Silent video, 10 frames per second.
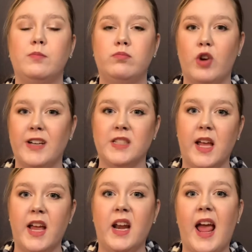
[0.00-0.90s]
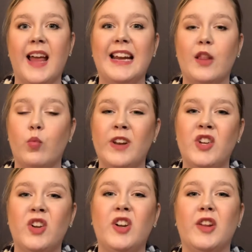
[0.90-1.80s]
dry skin. And it's
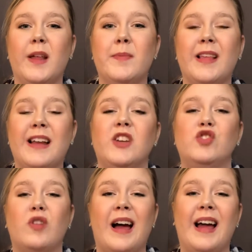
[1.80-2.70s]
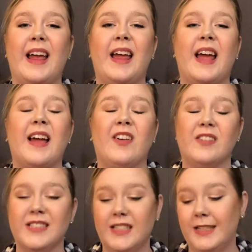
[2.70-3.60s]
winter, your lips tend to dry and get
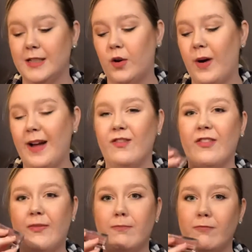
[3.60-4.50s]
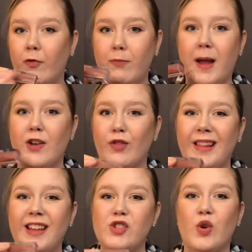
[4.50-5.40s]
crusty. So I've been
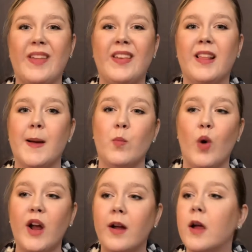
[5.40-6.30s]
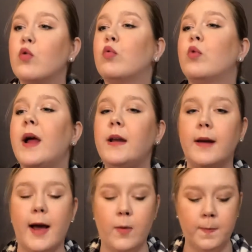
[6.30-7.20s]
really enjoying this. I'm wearing it right
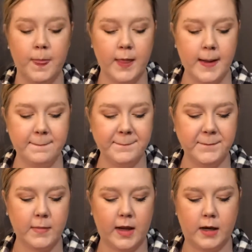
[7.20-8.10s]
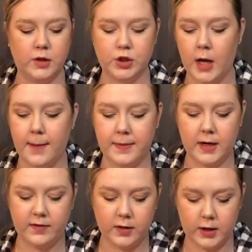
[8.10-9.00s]
now. And I'll top it
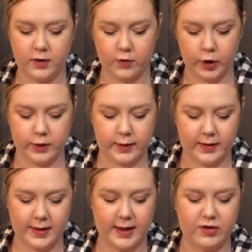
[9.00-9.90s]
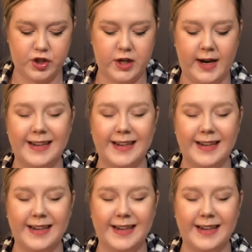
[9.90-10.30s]
off a little for you. It's in the shade